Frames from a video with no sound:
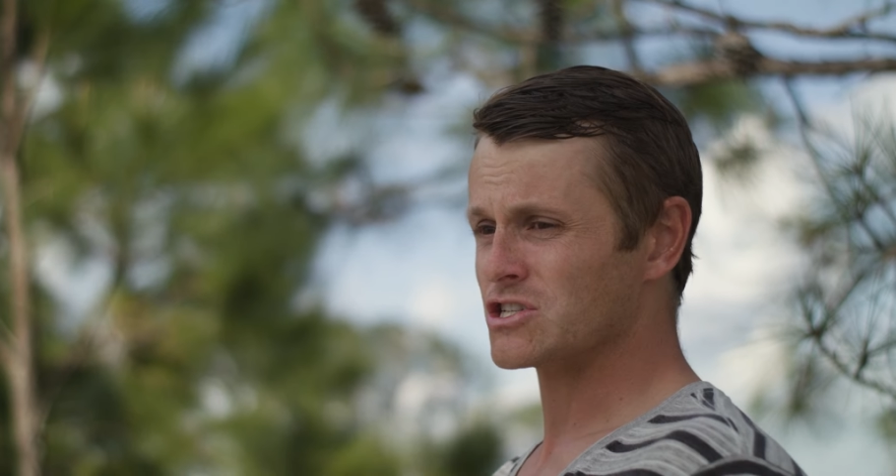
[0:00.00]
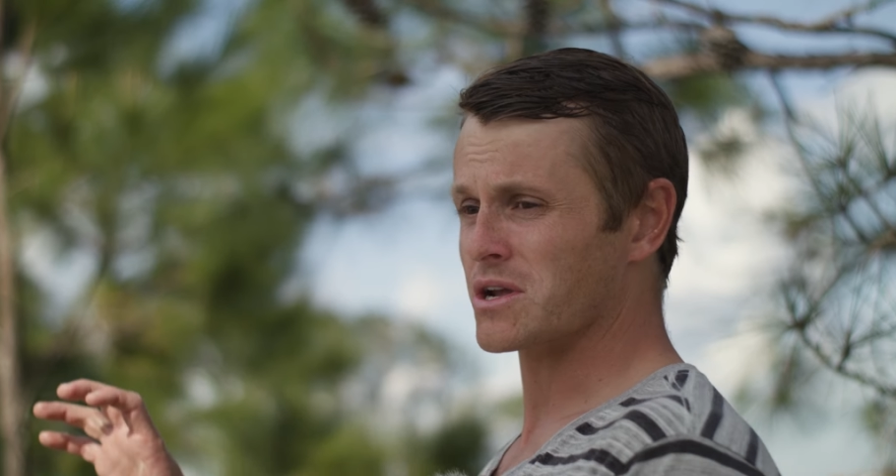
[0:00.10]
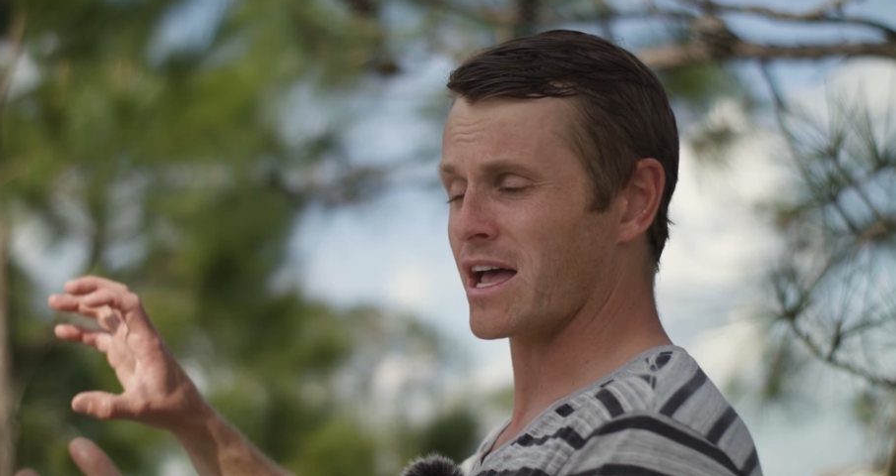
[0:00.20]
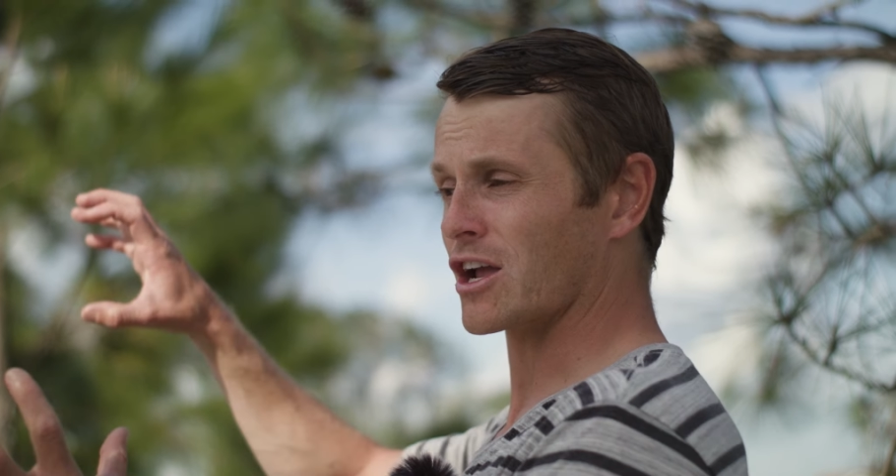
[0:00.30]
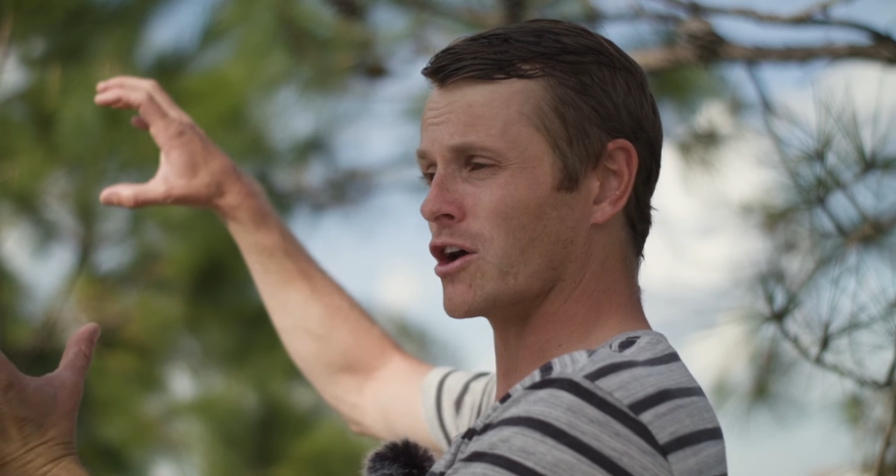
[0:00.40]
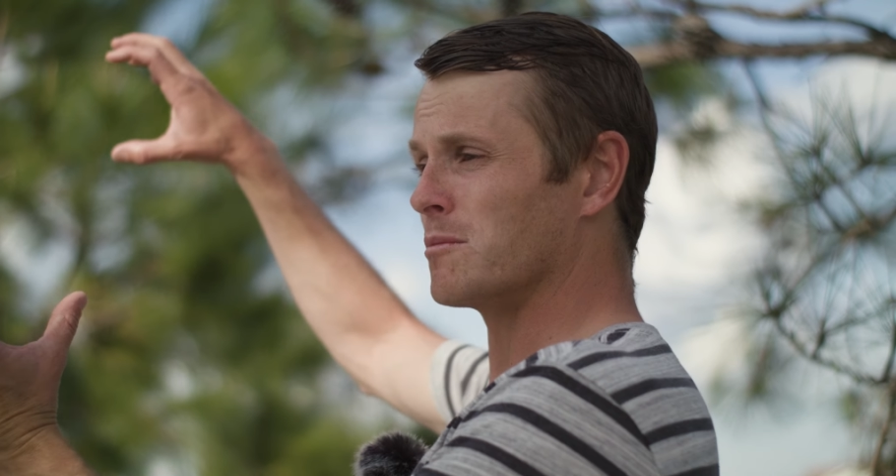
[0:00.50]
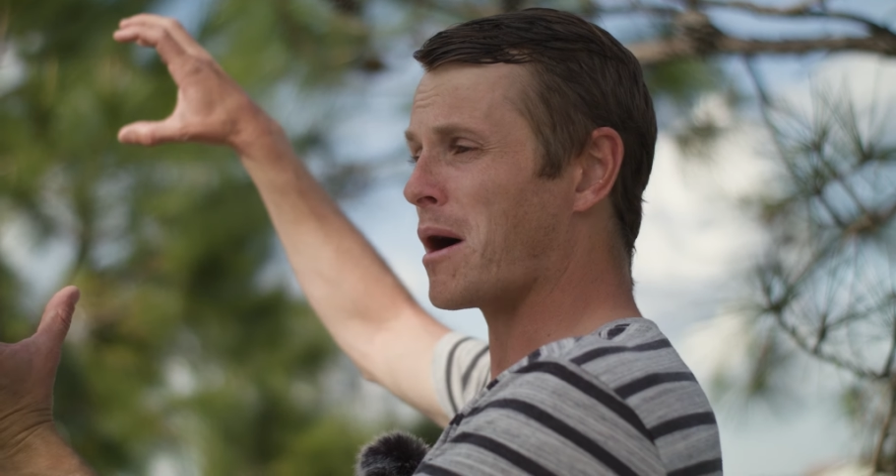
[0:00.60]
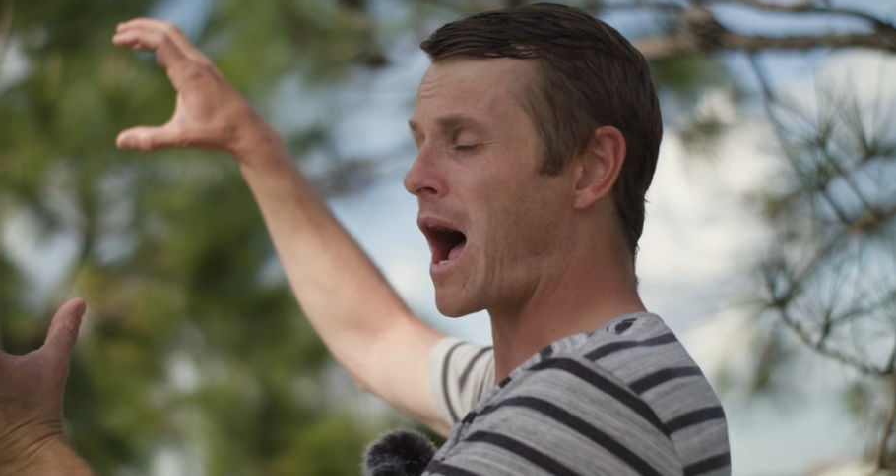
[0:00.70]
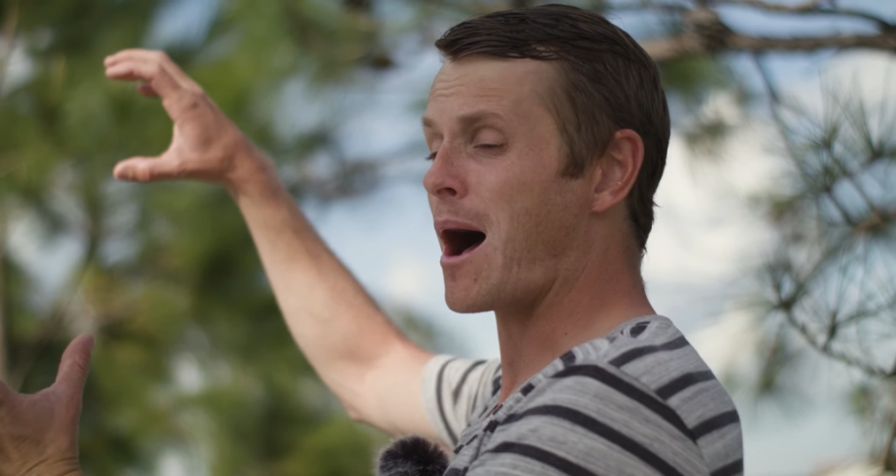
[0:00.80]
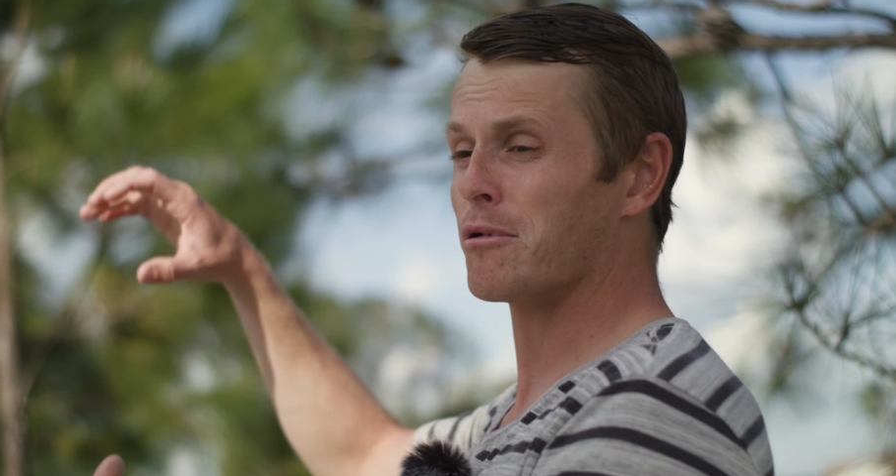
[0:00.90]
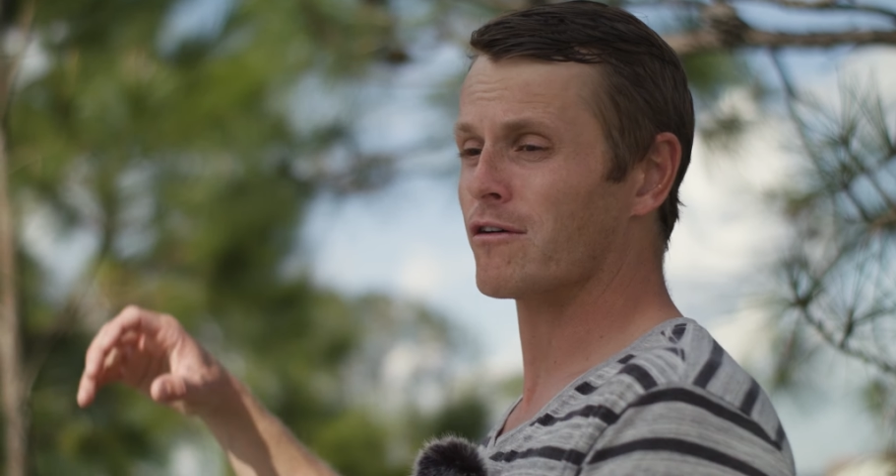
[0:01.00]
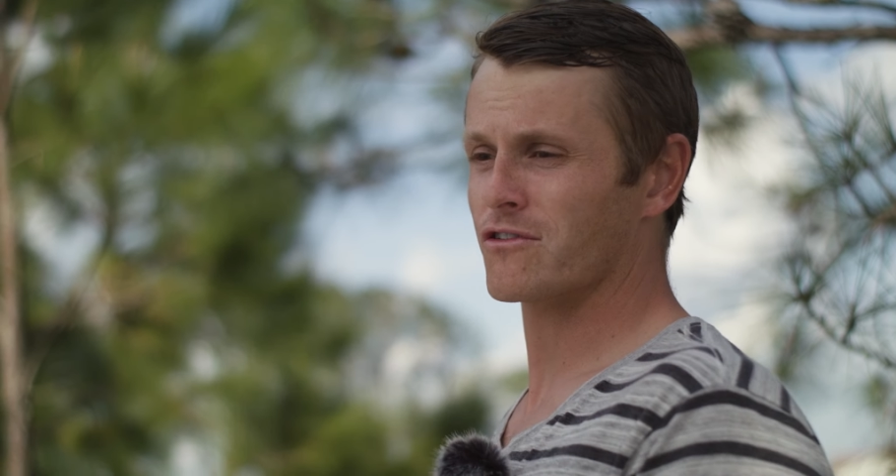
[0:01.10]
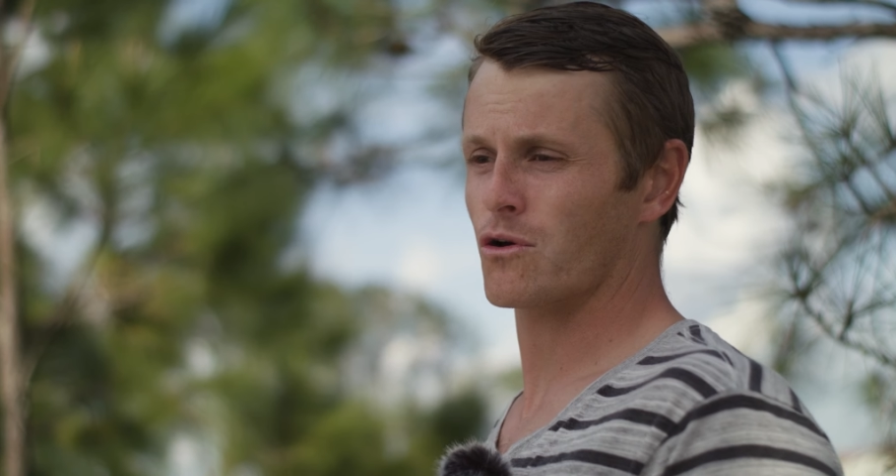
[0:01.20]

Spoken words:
so you get good pop over